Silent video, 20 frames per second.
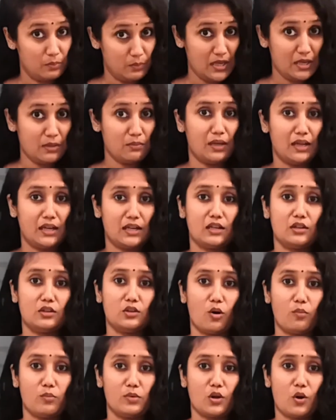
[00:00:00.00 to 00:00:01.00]
be made a
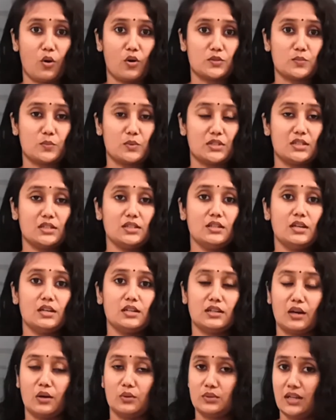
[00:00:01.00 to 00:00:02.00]
normal hospital
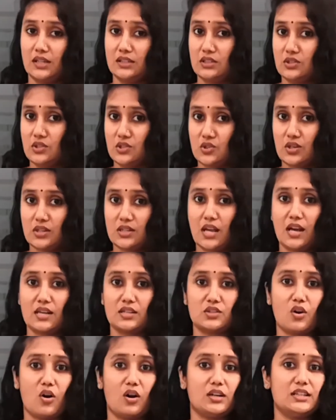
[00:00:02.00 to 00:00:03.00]
now that the district
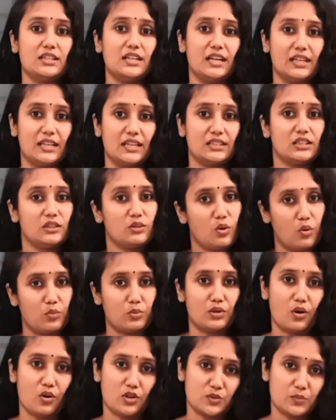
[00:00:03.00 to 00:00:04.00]
has got a dedicated
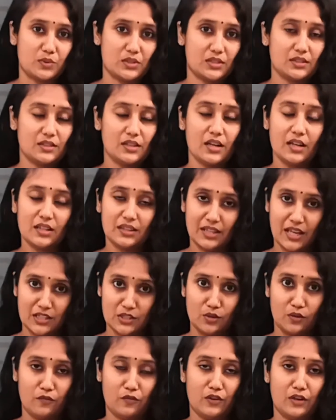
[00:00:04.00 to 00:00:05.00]
COVID hospital.
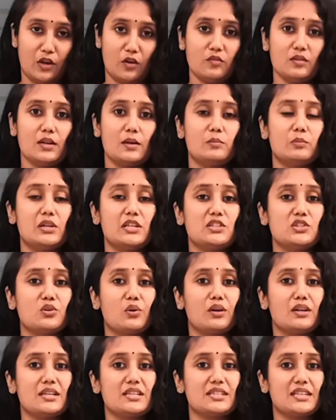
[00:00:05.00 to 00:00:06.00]
That's all for now. Please
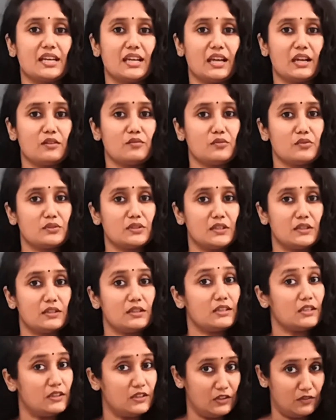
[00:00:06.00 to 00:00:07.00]
join us again for the
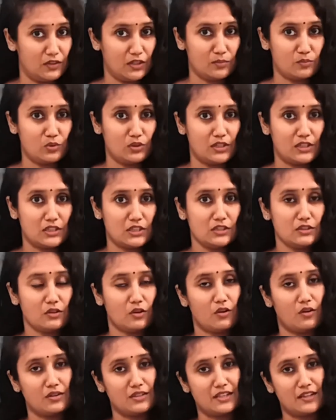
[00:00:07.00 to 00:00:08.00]
evening bulletin
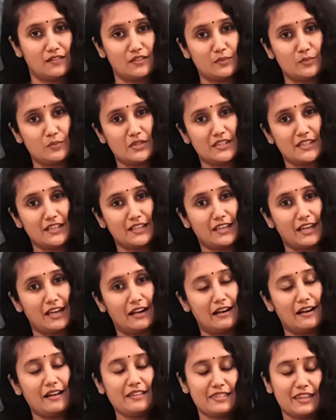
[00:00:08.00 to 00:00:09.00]
on developments in
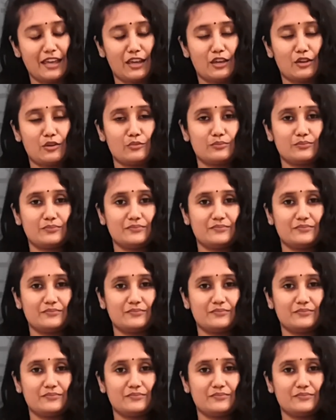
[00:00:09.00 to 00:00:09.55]
Kerala. Thank you.